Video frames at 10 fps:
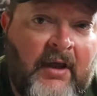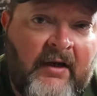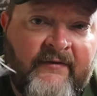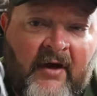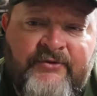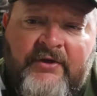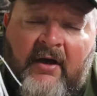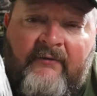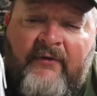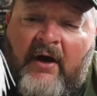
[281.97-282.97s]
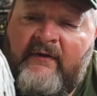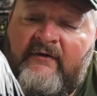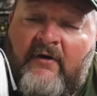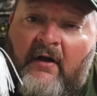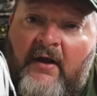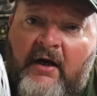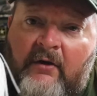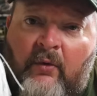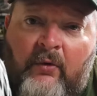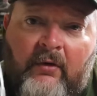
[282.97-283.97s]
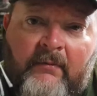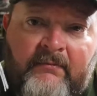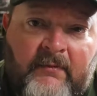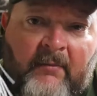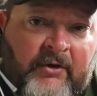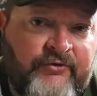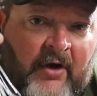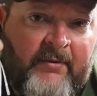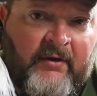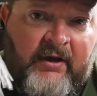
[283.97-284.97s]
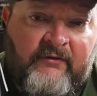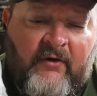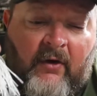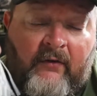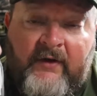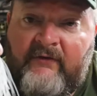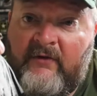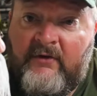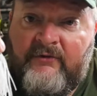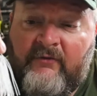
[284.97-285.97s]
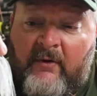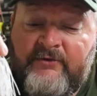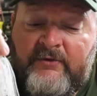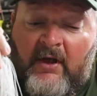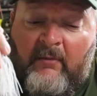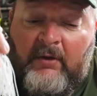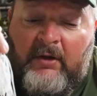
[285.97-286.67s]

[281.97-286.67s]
A lot of times you got to find these online and order them. I'm going to drop a link to all these in the description down